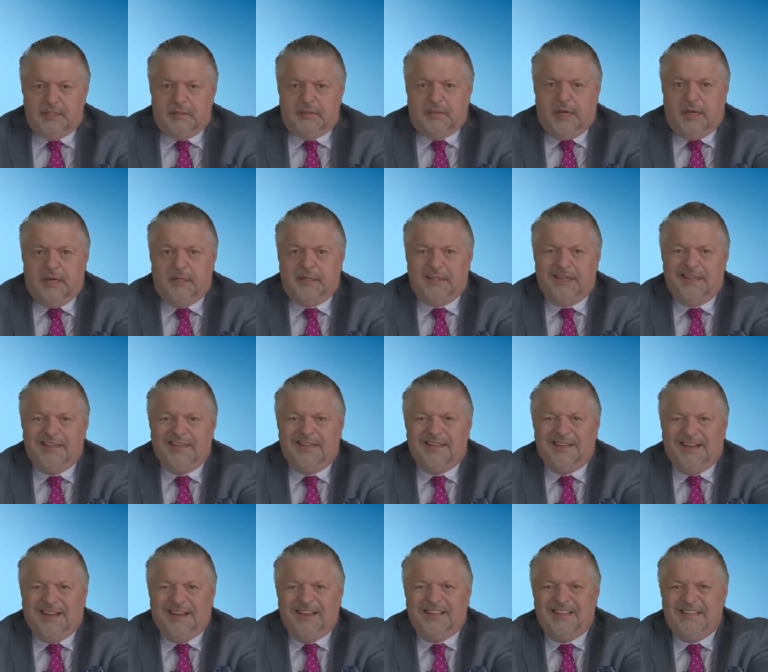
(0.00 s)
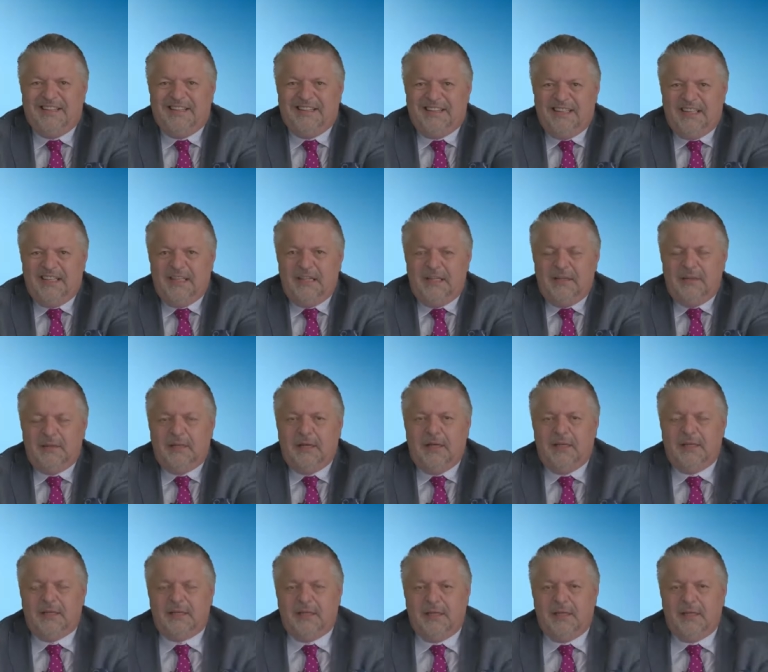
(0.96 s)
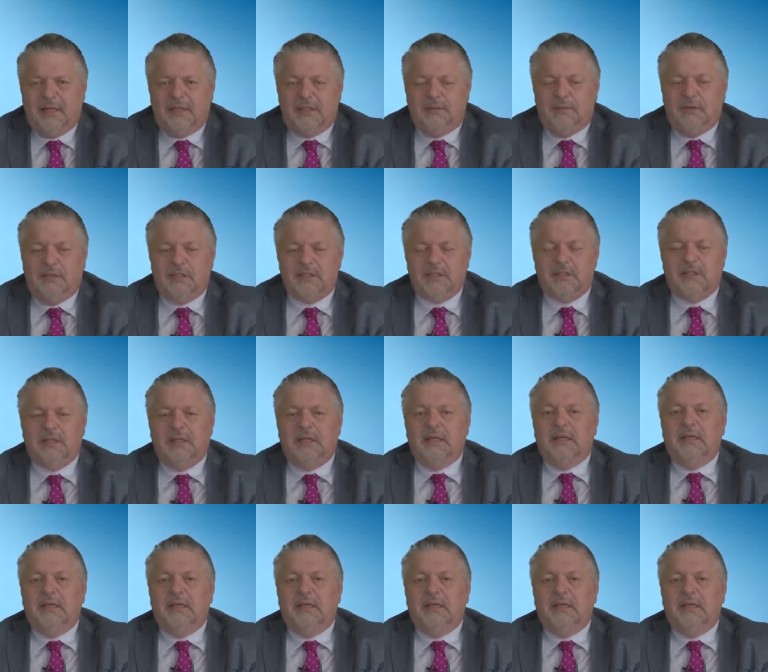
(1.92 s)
1990, I think it was,